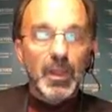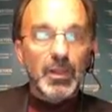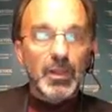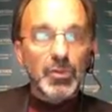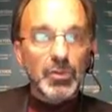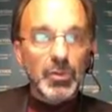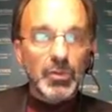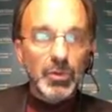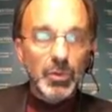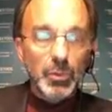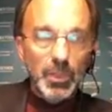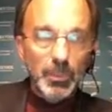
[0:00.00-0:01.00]
Now, the children
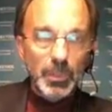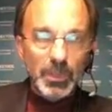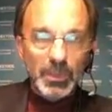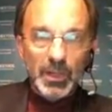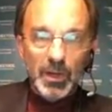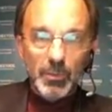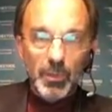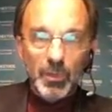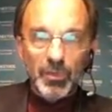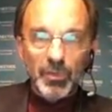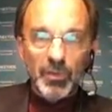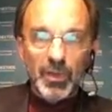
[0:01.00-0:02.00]
who typically are
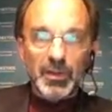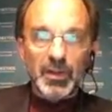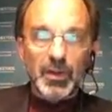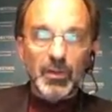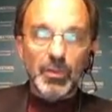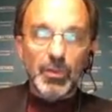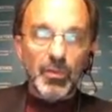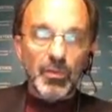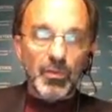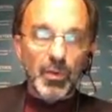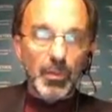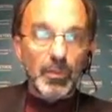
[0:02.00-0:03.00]
most affected are those
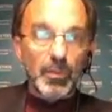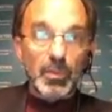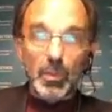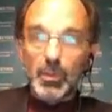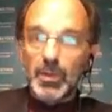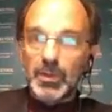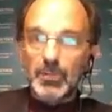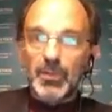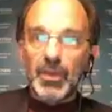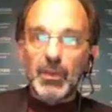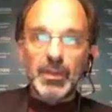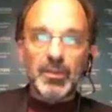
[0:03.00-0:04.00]
from low-income
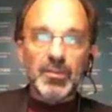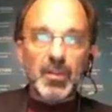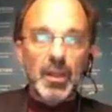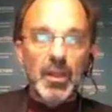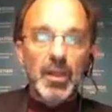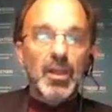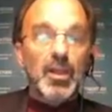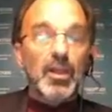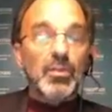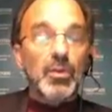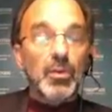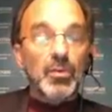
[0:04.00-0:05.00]
families.
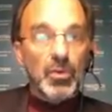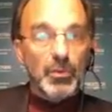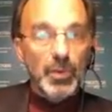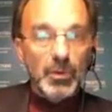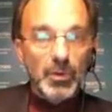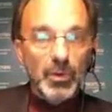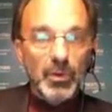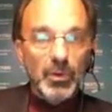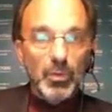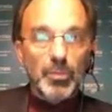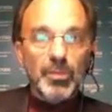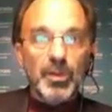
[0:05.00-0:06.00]
There are certain minority
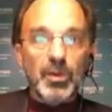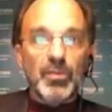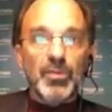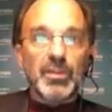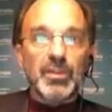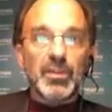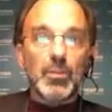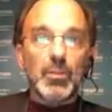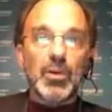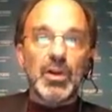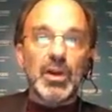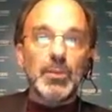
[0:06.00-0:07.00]
groups that are affected
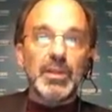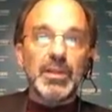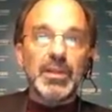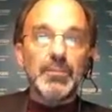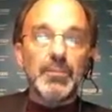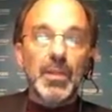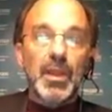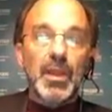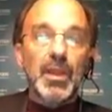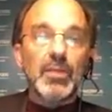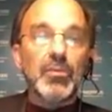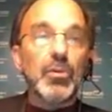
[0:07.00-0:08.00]
more commonly,
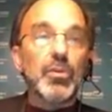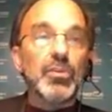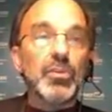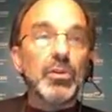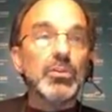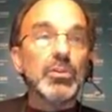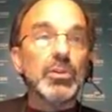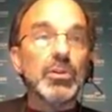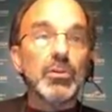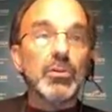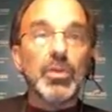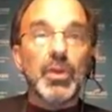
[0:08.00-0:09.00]
and of course, there are
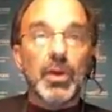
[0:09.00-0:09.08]
children with